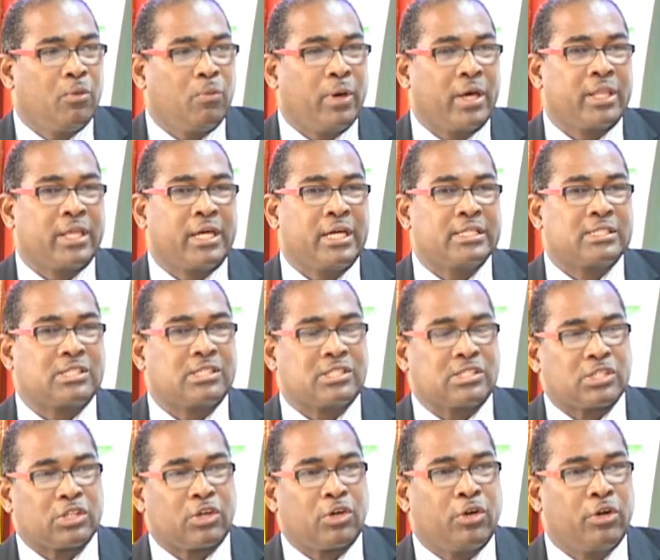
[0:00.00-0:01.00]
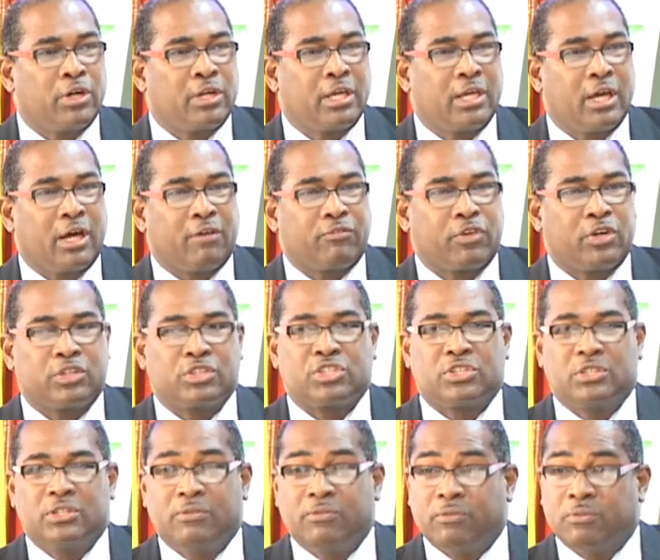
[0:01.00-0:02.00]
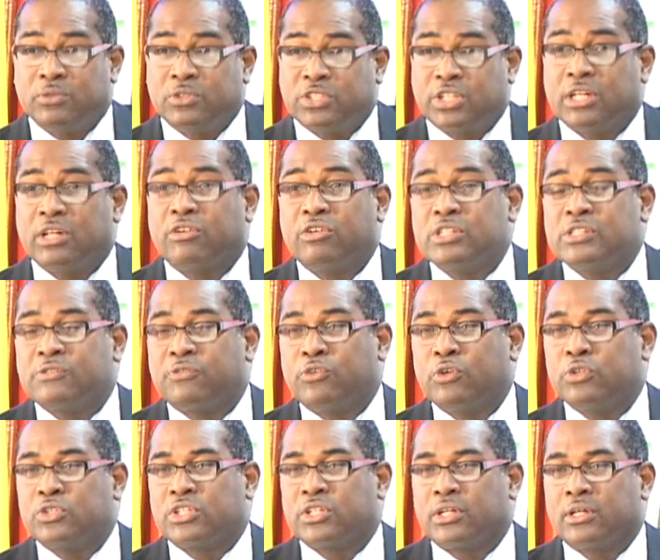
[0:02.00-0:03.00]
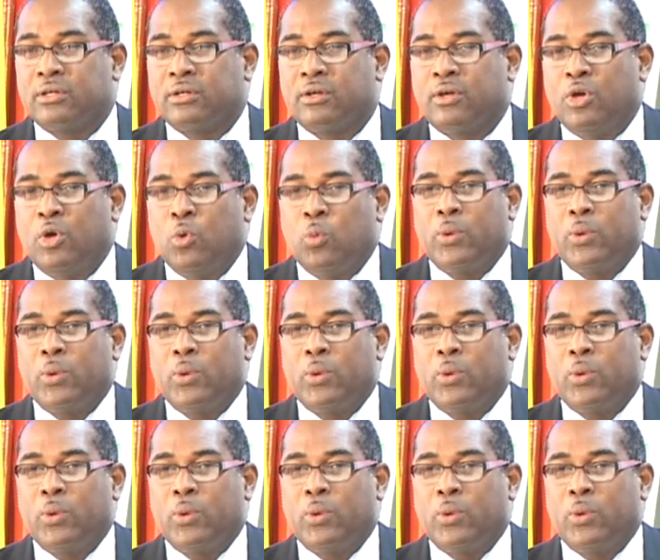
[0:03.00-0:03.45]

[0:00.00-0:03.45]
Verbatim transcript: whether it's the security of your children's future,